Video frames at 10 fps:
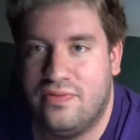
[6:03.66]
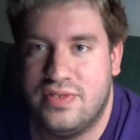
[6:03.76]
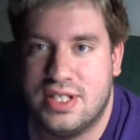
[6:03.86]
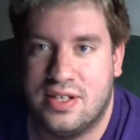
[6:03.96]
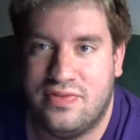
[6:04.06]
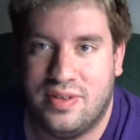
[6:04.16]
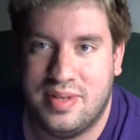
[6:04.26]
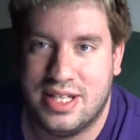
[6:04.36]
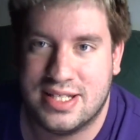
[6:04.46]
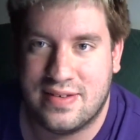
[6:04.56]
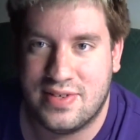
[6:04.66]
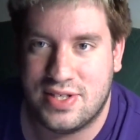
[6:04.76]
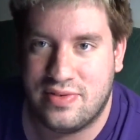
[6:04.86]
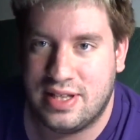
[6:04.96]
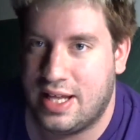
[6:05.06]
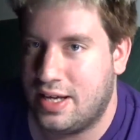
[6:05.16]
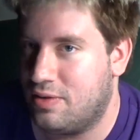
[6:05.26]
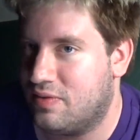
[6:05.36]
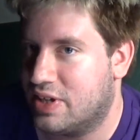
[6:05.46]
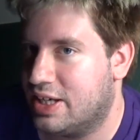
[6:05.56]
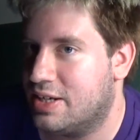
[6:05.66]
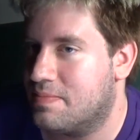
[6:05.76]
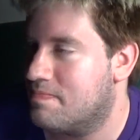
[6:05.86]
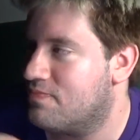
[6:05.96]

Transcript: started filming this, I was doing that over there.